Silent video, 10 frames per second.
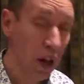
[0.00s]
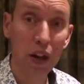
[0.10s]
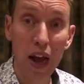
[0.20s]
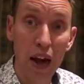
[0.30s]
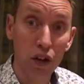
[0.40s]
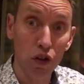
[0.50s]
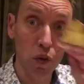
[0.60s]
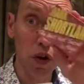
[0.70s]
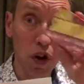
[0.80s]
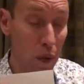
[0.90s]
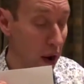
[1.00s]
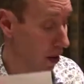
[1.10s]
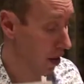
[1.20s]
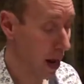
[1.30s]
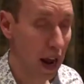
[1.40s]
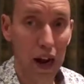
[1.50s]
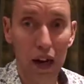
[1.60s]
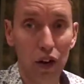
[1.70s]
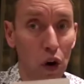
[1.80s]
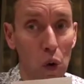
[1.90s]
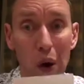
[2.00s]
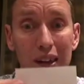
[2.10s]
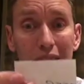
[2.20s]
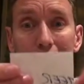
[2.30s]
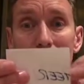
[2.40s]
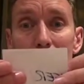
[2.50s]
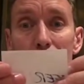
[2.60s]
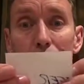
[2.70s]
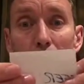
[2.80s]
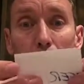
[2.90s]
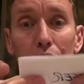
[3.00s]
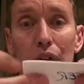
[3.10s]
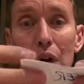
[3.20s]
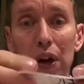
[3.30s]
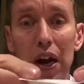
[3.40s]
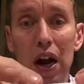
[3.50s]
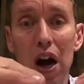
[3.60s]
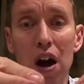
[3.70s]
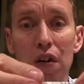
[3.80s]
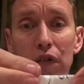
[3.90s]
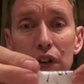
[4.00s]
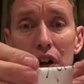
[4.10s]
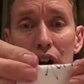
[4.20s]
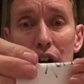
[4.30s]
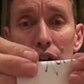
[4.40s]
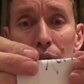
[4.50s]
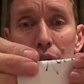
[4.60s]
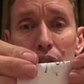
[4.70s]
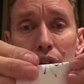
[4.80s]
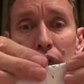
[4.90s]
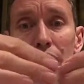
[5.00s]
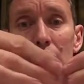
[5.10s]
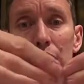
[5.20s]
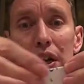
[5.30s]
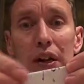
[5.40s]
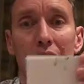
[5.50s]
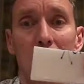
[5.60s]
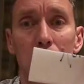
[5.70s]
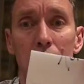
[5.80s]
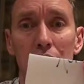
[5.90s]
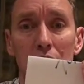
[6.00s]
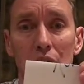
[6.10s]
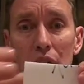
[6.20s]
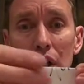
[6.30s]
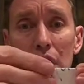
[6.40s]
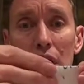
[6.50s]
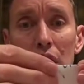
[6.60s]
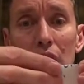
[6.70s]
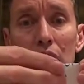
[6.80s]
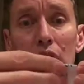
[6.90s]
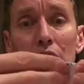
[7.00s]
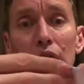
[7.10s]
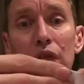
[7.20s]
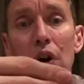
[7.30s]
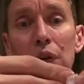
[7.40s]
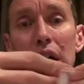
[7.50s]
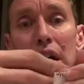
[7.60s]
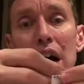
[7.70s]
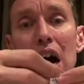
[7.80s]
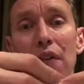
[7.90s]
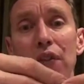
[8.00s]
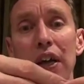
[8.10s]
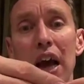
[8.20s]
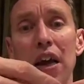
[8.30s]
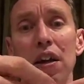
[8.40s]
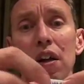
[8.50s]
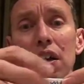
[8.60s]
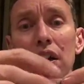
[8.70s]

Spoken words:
the extra one that went in here. It's always the same fold. Fold it in half, fold it down, fold it in half again,